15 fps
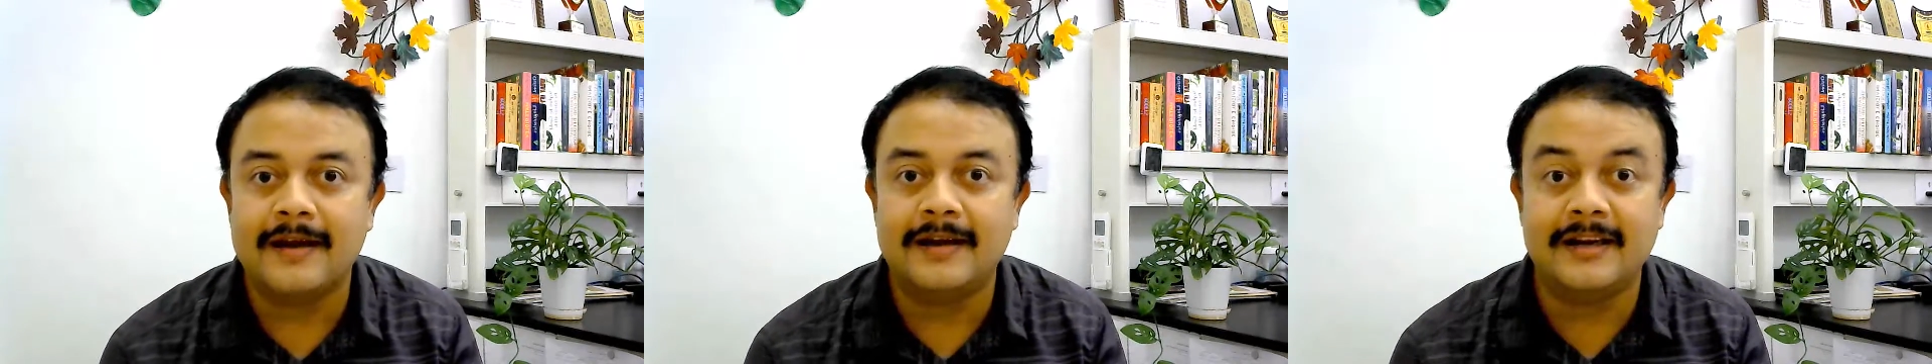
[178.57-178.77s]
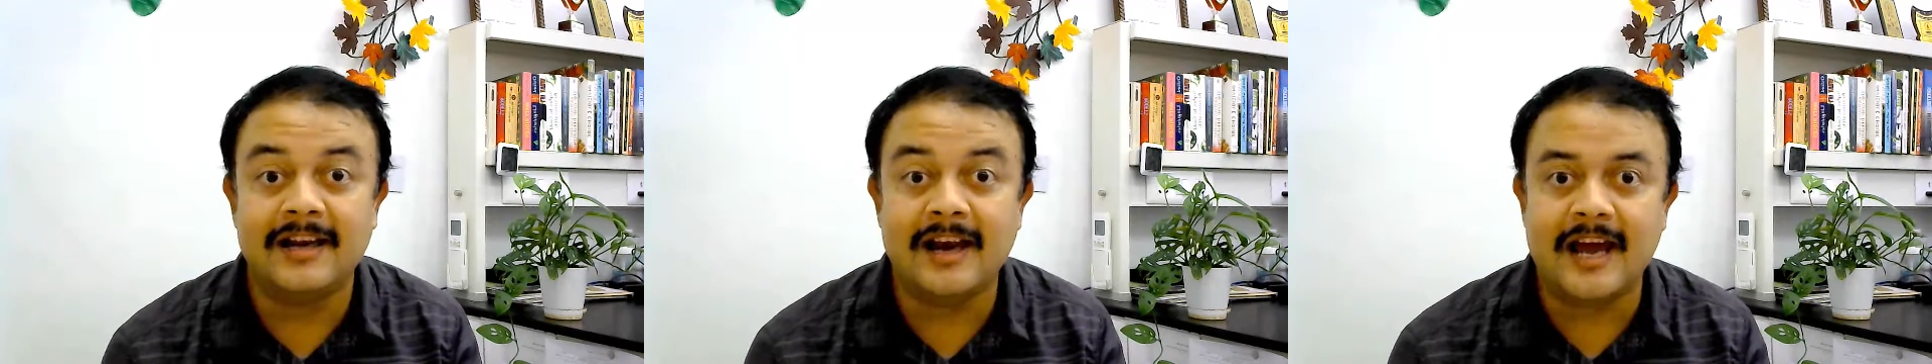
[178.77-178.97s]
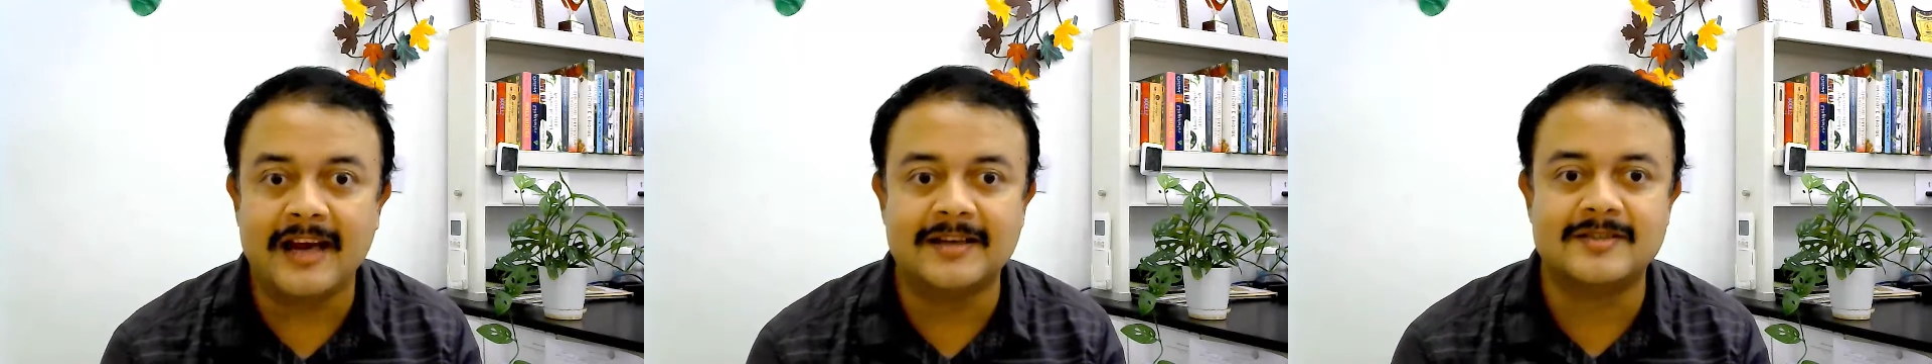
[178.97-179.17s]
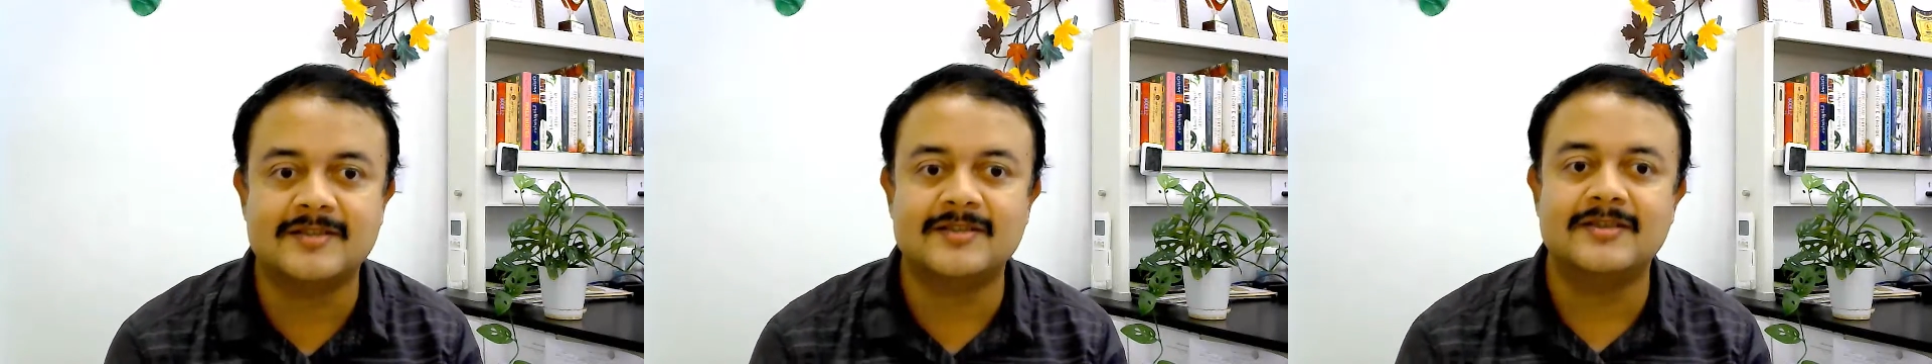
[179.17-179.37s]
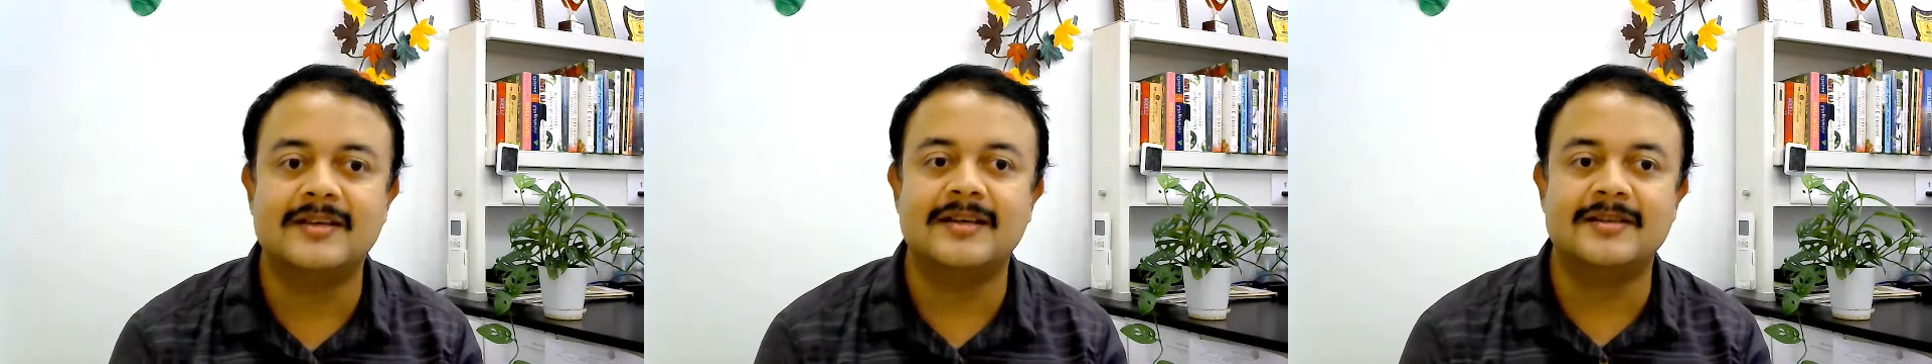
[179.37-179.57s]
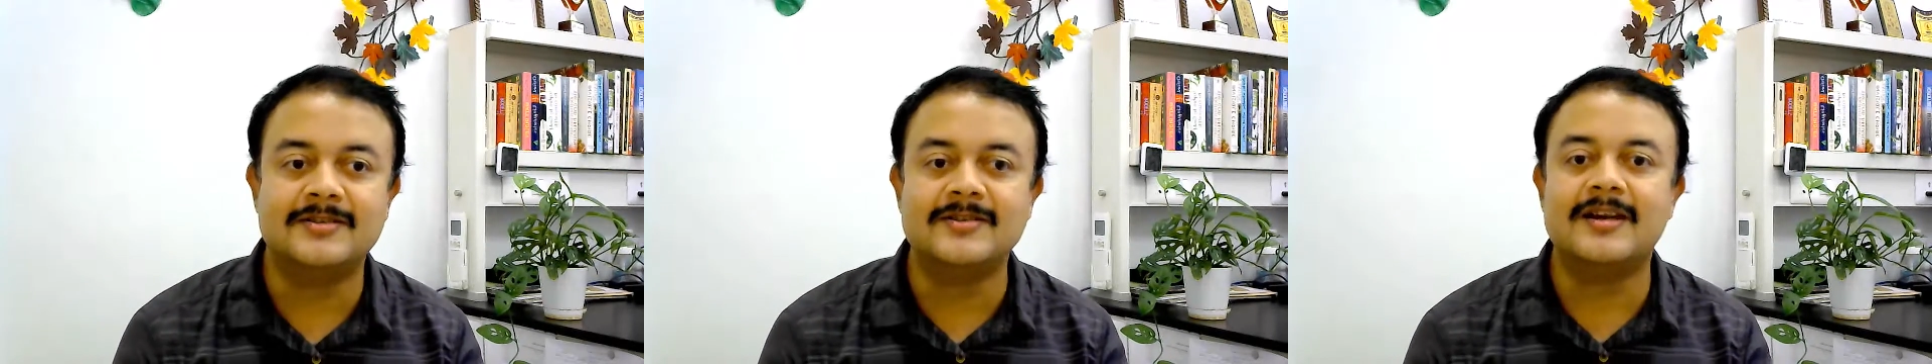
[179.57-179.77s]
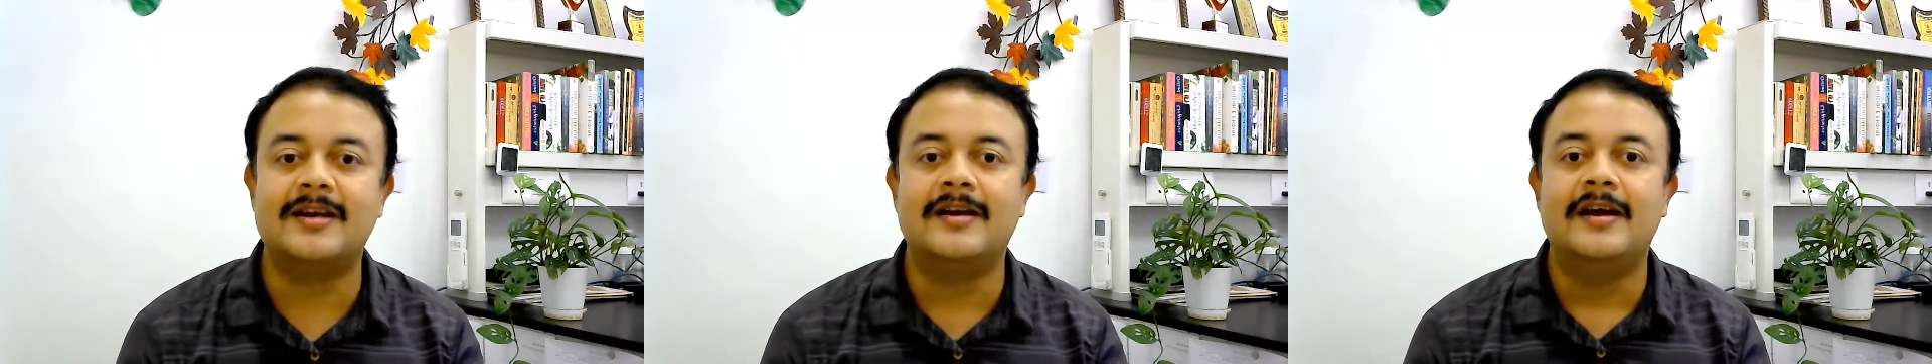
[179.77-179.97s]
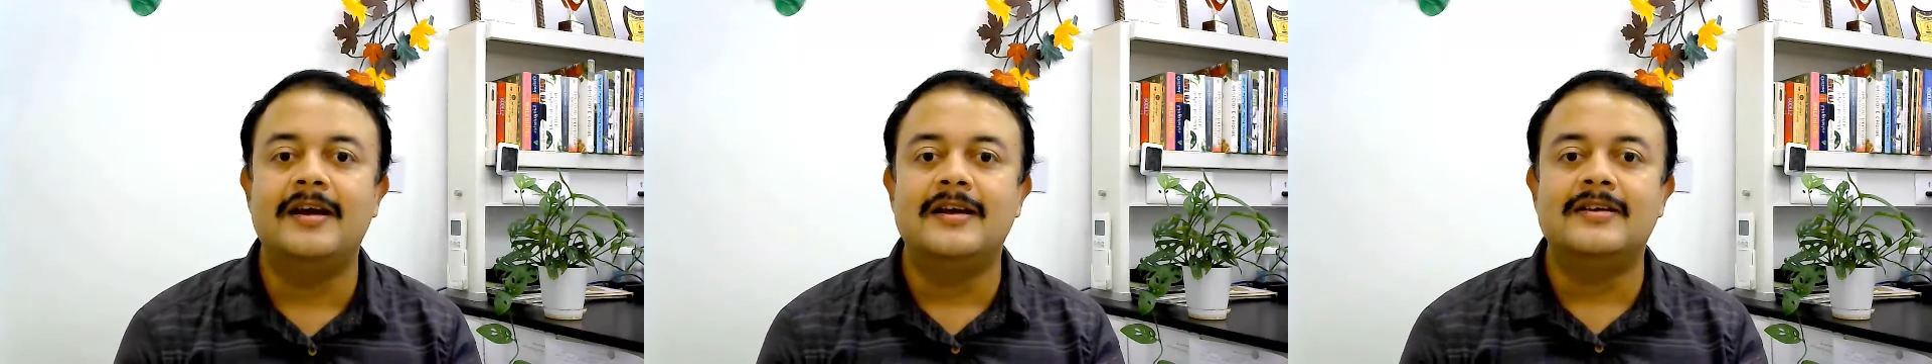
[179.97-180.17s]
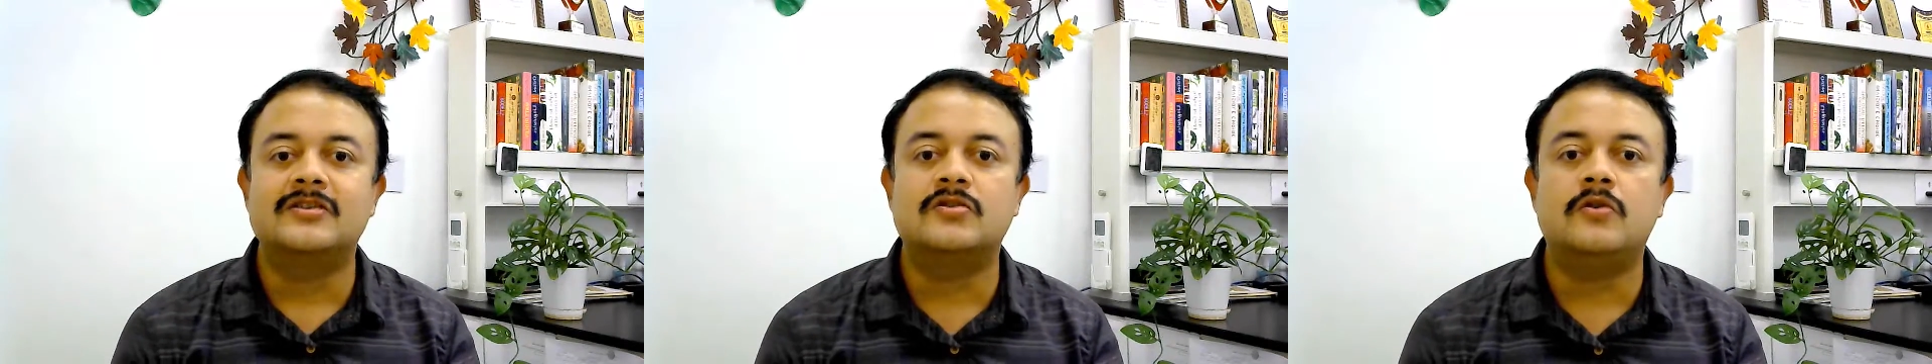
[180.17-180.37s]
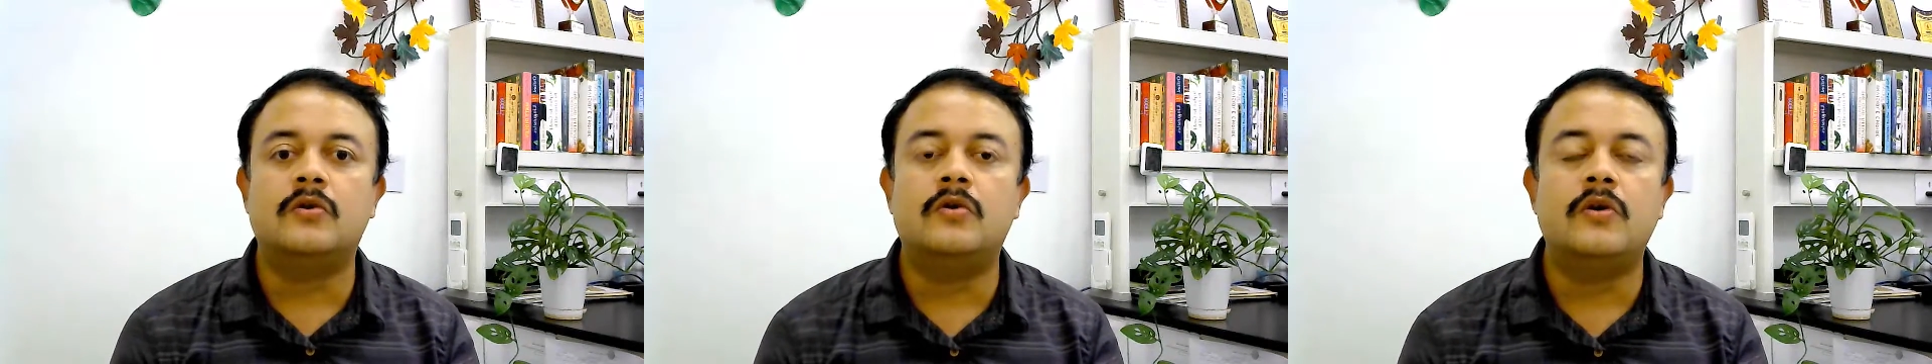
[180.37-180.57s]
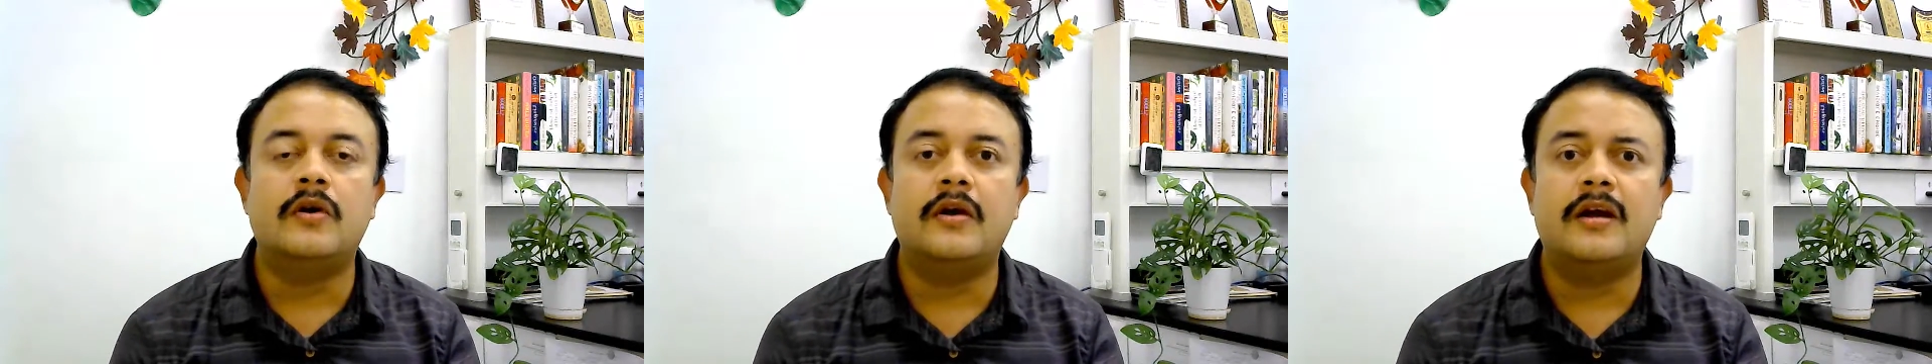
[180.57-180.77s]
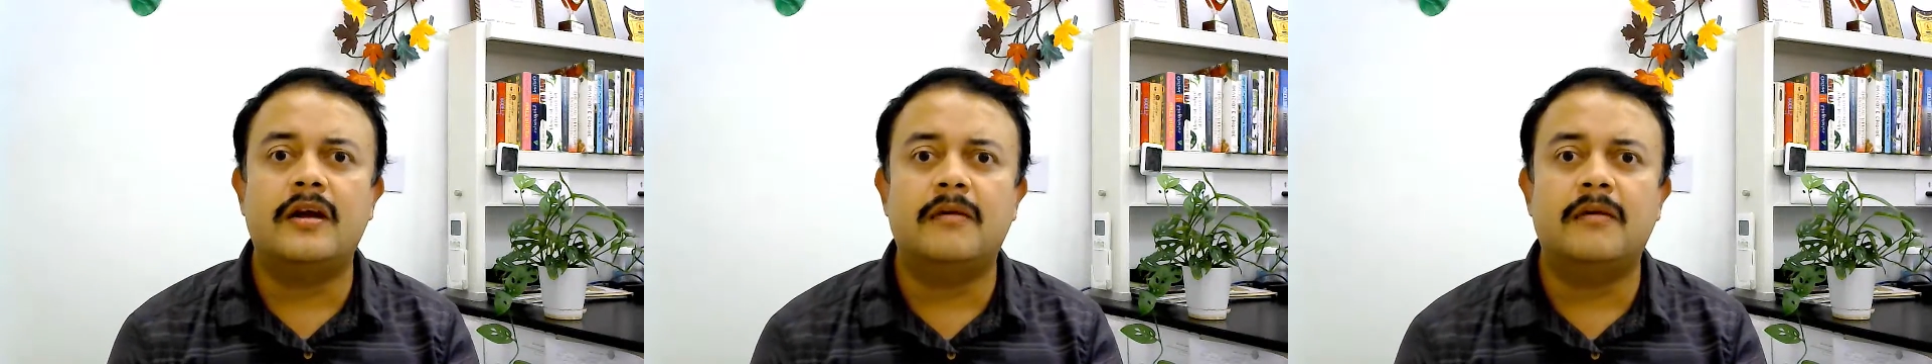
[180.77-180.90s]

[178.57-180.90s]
delights, isn't it? So